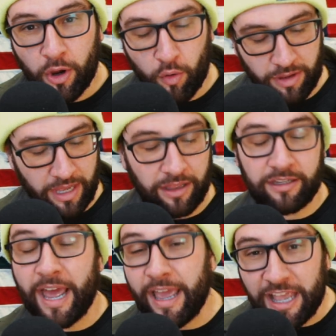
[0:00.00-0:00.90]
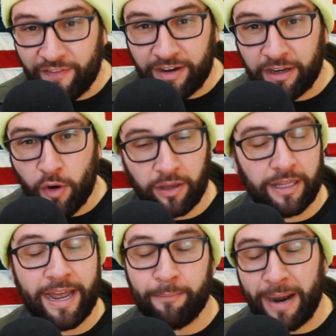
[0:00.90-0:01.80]
or at the end of the day even, go
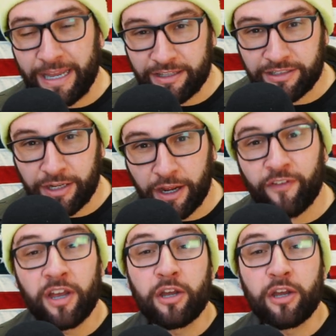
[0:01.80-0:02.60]
online and buy this stuff